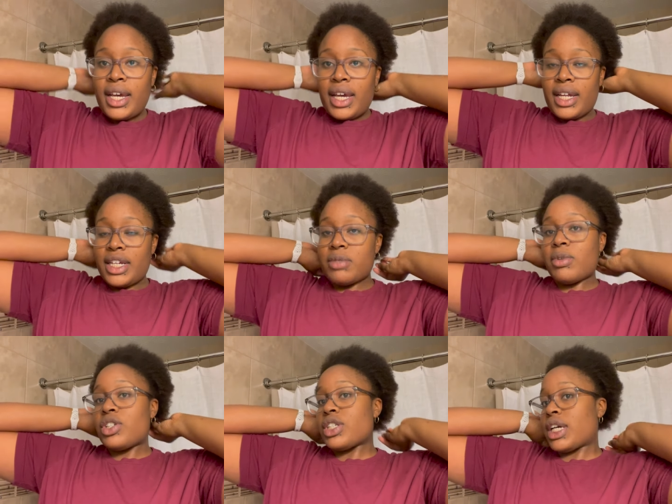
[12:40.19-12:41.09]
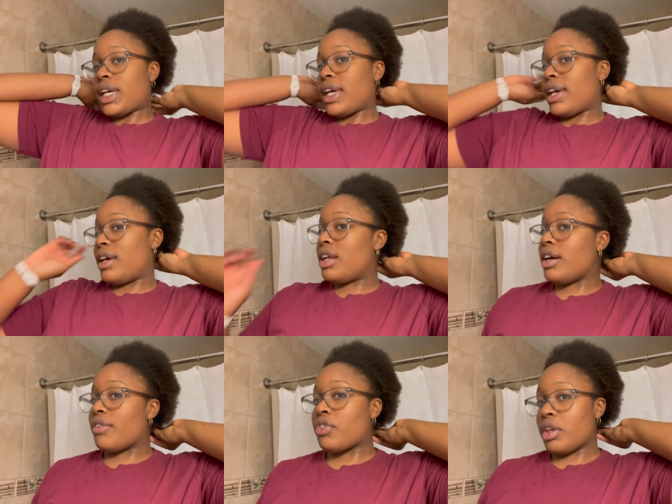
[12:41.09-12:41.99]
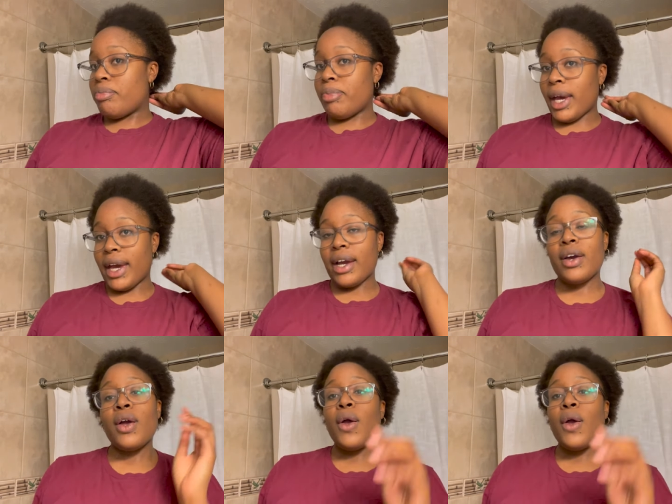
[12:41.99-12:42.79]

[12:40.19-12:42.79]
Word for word: and as much as I can of the back.